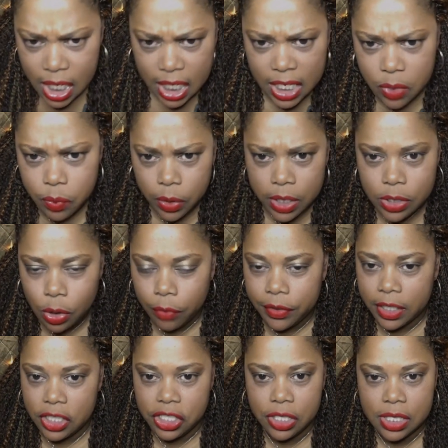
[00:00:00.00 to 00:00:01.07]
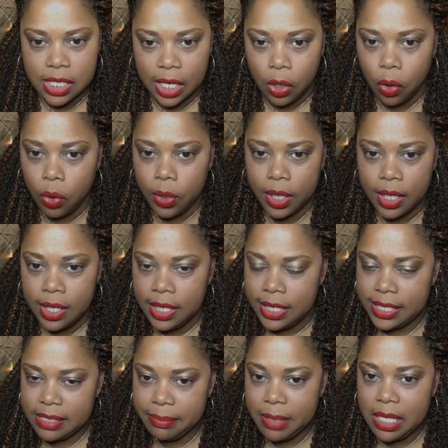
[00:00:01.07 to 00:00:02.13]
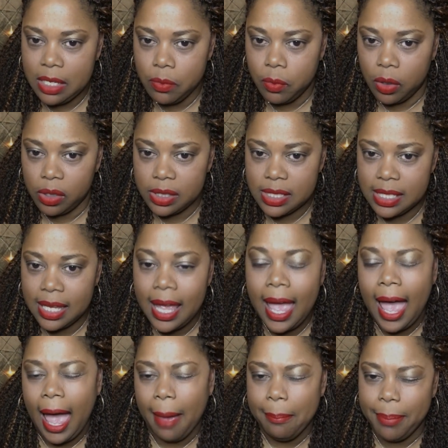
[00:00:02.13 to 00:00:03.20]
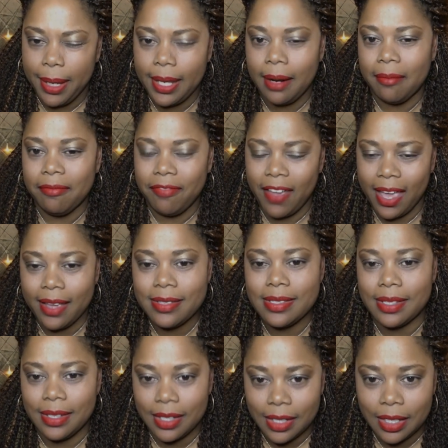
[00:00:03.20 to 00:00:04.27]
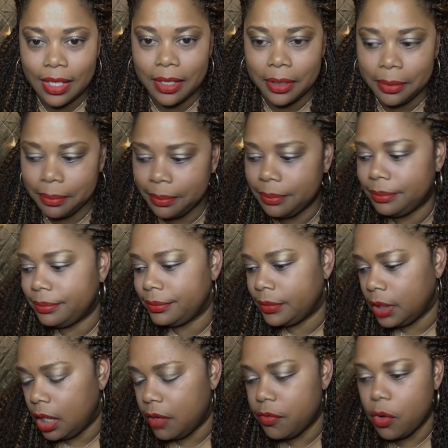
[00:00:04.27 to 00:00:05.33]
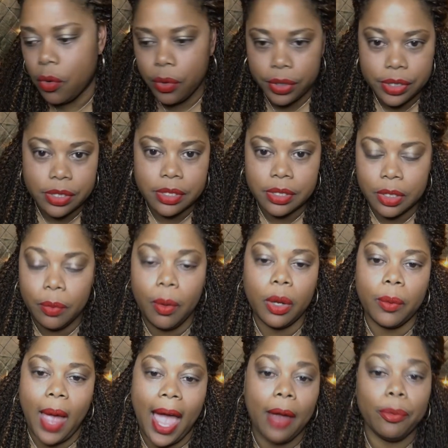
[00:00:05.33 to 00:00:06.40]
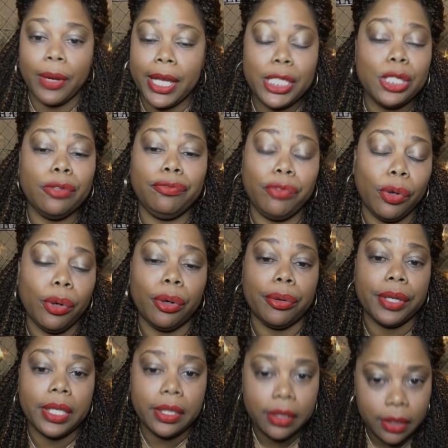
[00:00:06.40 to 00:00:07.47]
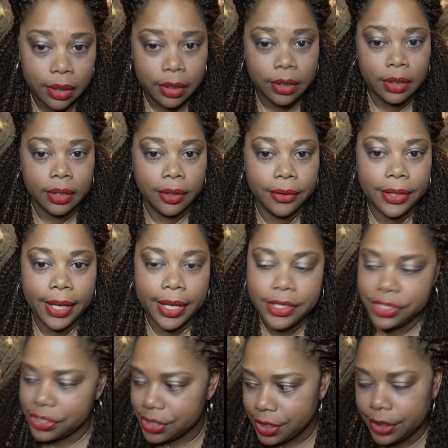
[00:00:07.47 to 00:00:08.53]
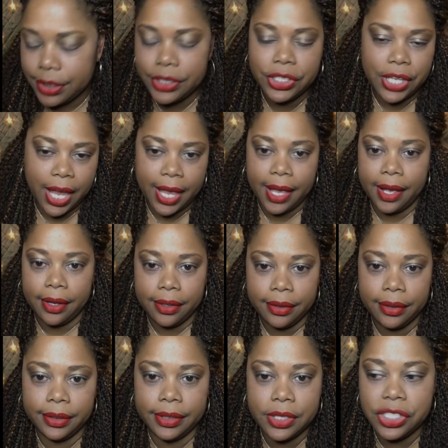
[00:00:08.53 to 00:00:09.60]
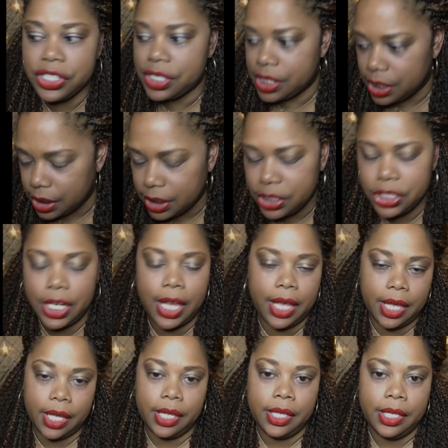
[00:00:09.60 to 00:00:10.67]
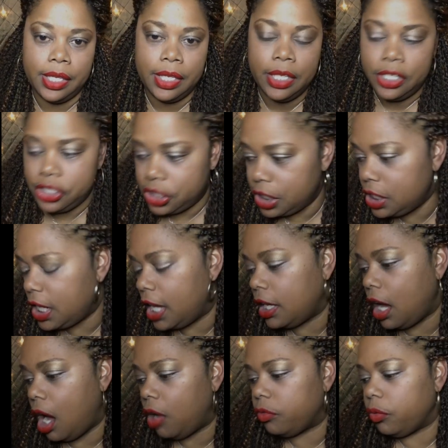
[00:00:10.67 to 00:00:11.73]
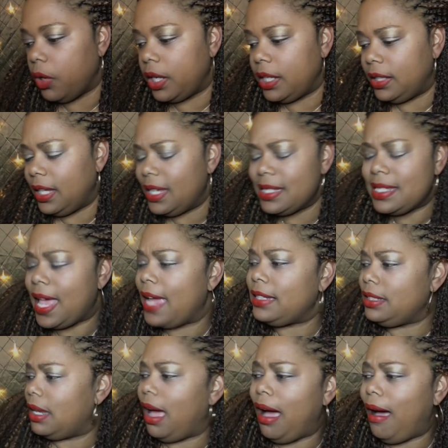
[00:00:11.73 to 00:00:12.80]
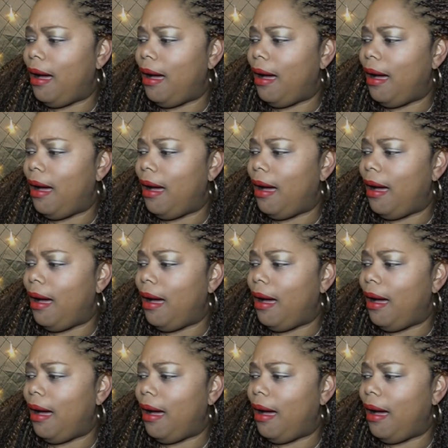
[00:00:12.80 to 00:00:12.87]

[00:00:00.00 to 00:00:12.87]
He runs over there. She says, oh, it's me he wants. I bet I'm faster than him. Of course. You want to, I race you for it. Okay, she's still a child. She's still a child. She take off running. Lila's like, no.